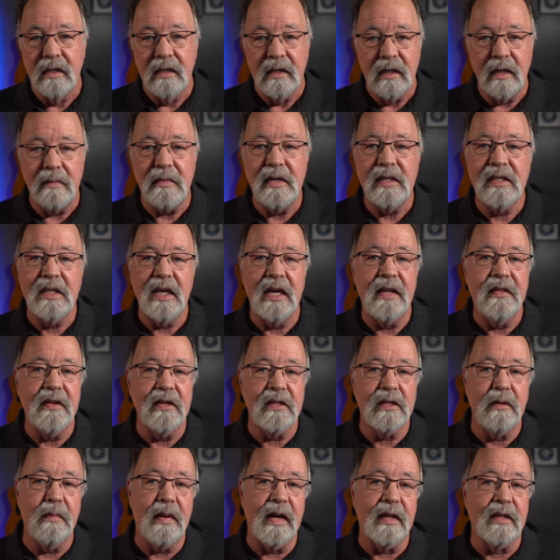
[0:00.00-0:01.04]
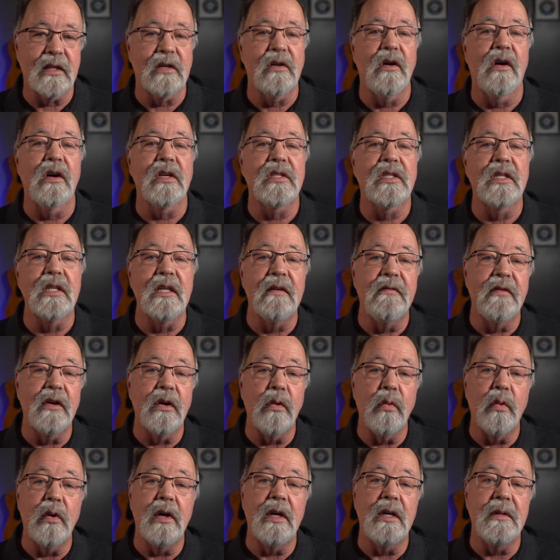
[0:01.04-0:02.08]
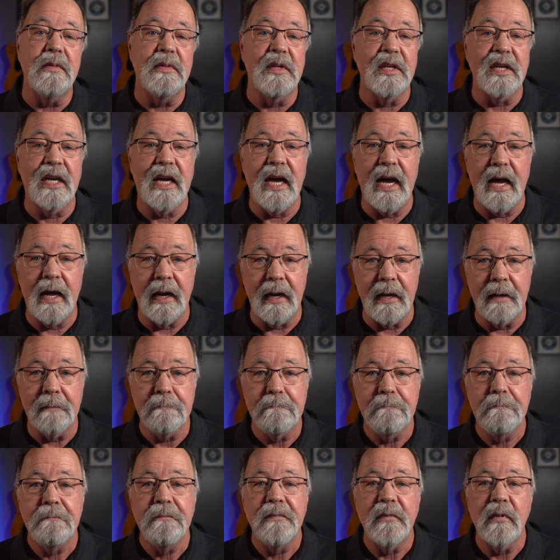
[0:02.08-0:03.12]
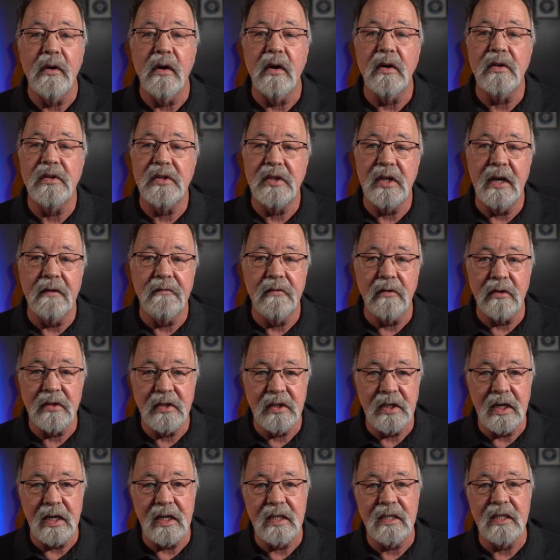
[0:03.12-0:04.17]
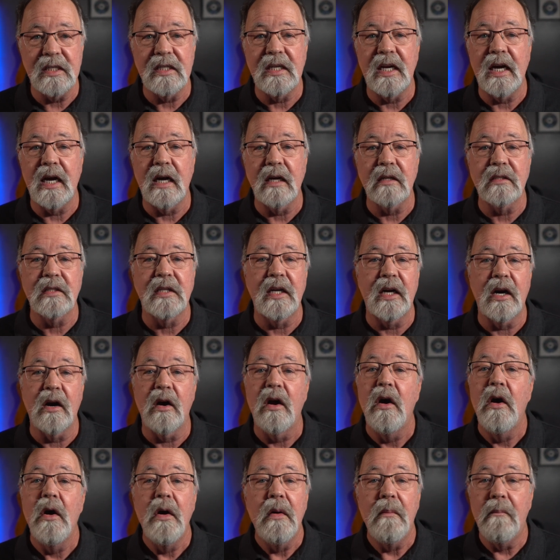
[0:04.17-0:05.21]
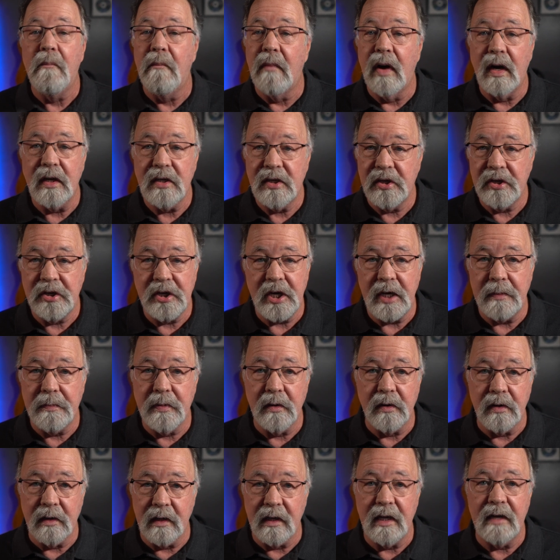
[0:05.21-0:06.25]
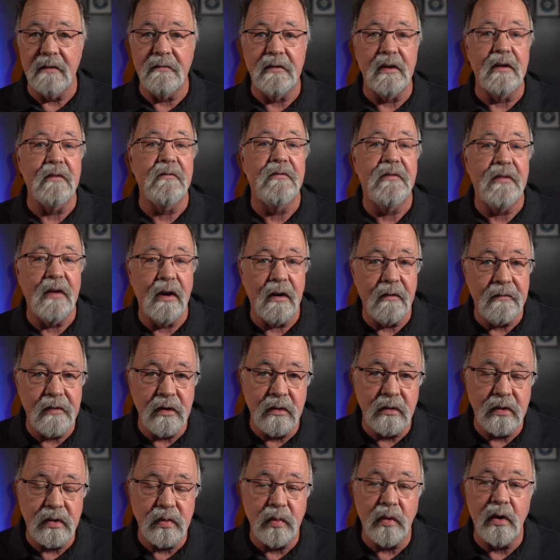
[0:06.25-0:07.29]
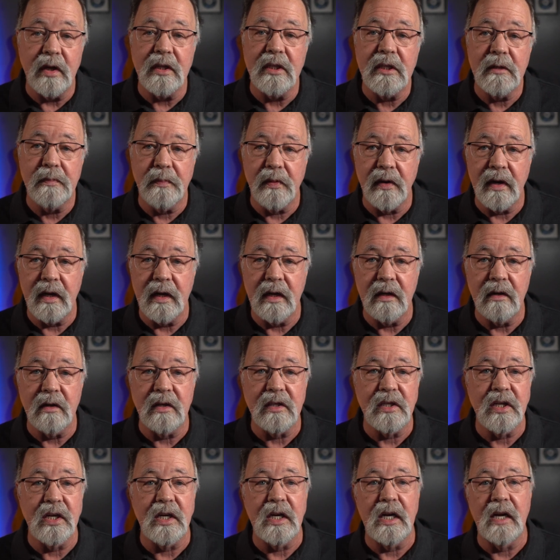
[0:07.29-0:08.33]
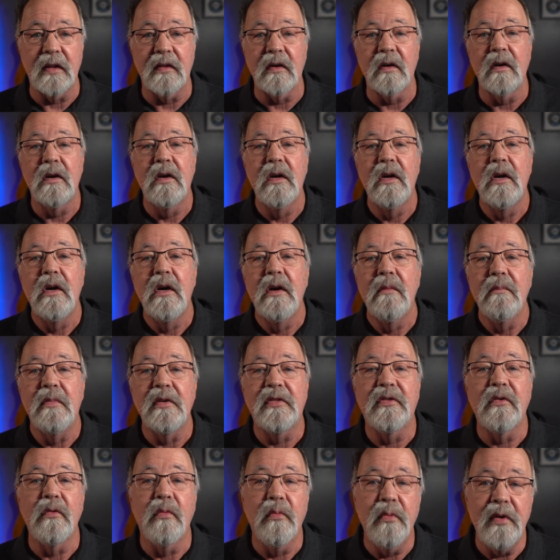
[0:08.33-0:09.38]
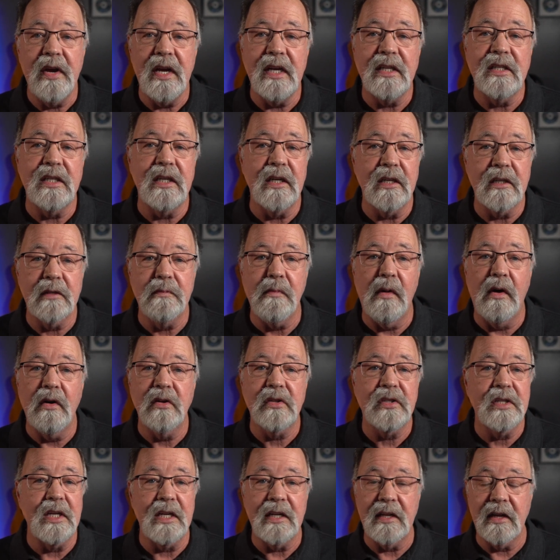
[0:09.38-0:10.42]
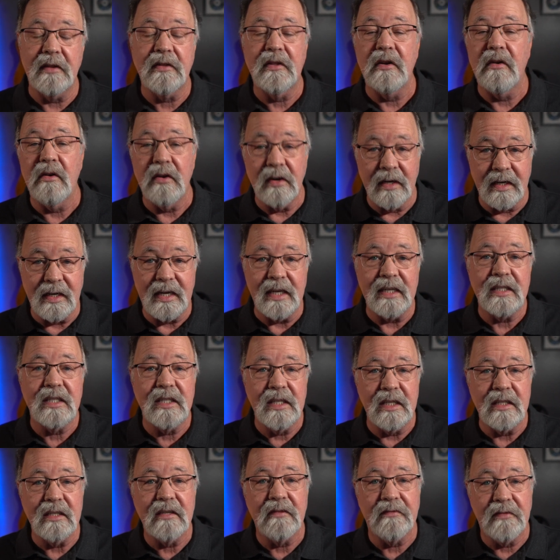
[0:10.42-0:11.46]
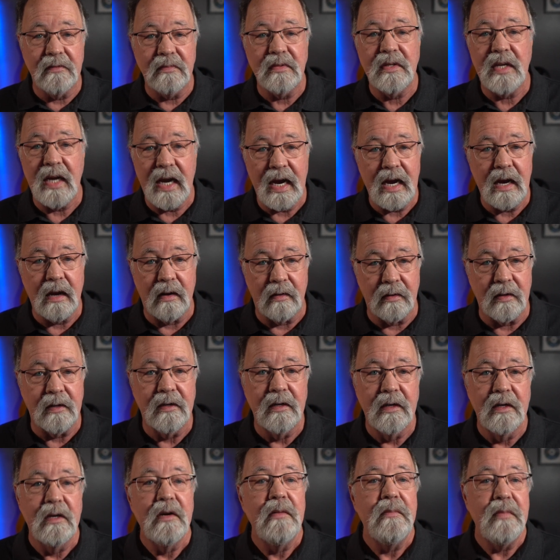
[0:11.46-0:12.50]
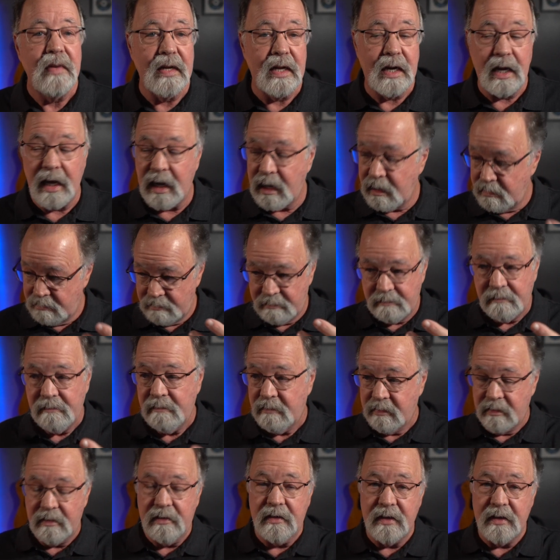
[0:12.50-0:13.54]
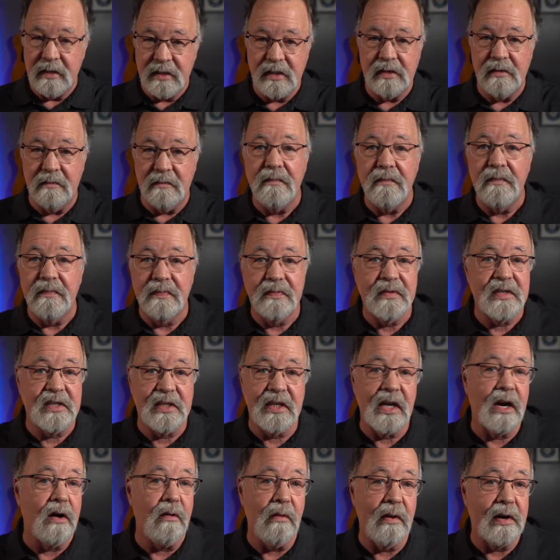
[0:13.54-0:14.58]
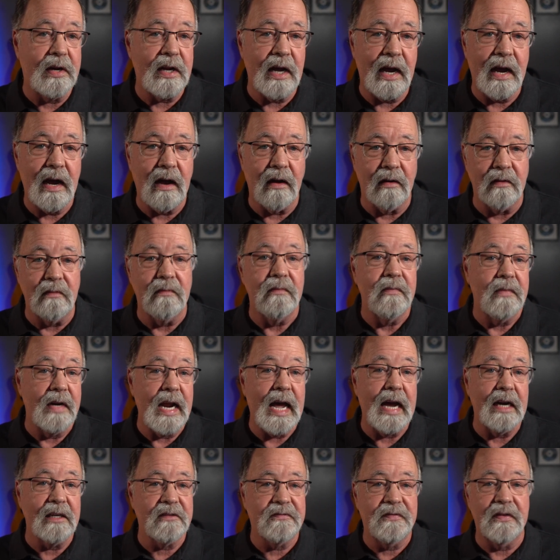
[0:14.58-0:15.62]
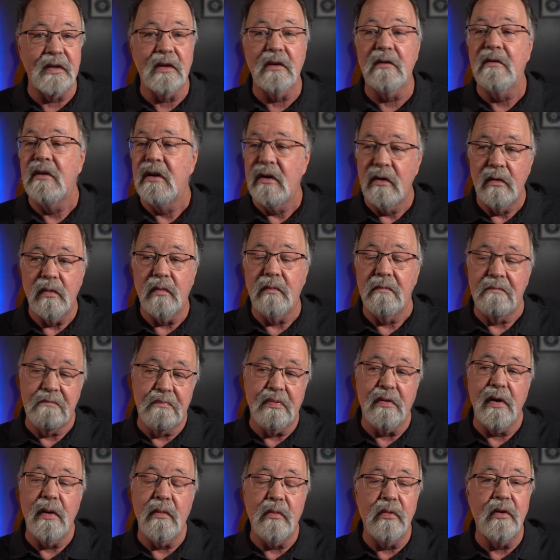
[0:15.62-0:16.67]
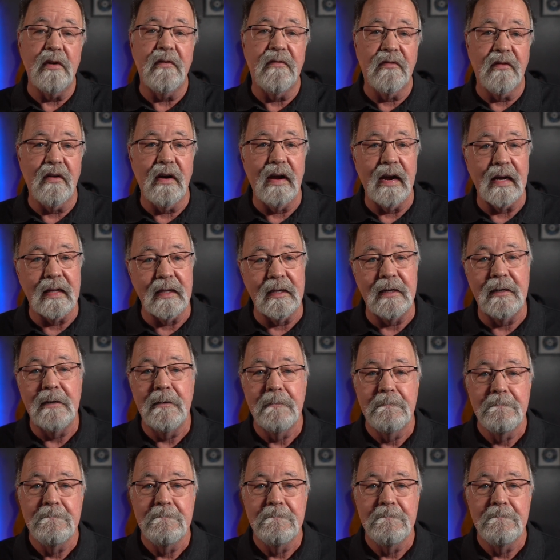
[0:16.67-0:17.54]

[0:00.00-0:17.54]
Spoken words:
Let me say this about the cost of living in Williamson County. There are several cities and towns that are much cheaper to live in. Fairview is one, Spring Hill is another. But the reason is mostly that they're a distance from town, meaning the center of town, Nashville, Brentwood, Franklin.